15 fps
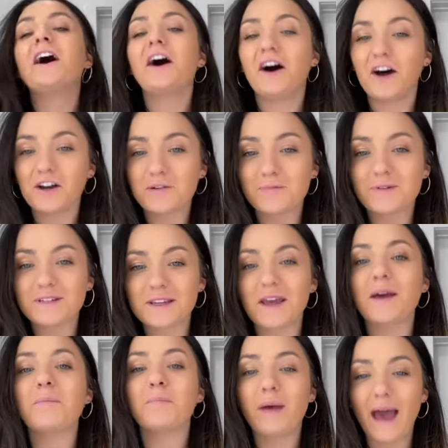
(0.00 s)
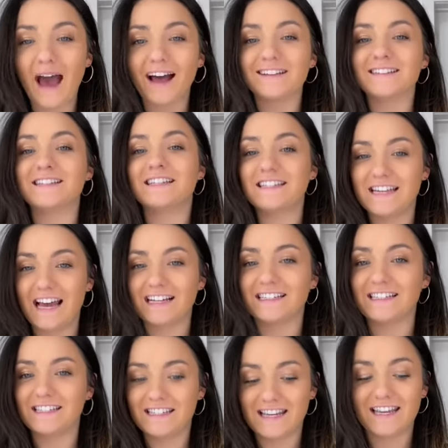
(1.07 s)
100% passed the
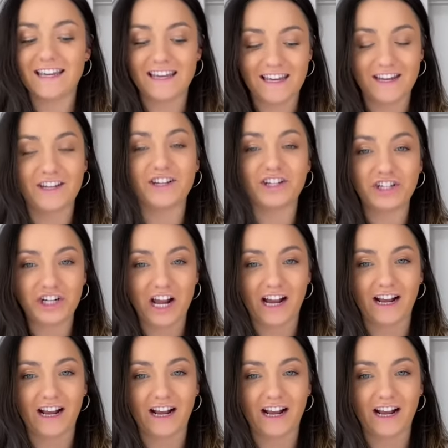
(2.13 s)
Texas heat check.